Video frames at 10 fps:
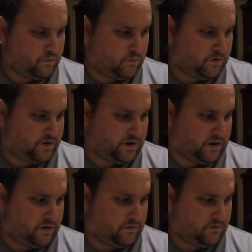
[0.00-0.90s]
Where did it
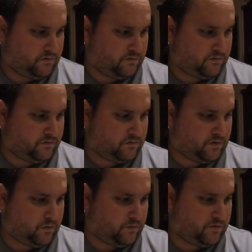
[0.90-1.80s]
go?
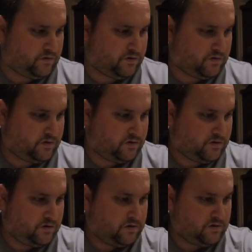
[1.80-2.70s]
Nope.
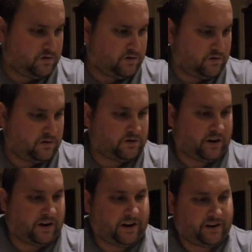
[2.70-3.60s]

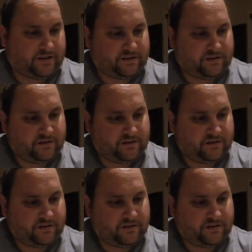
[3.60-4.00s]
Sorry, guys.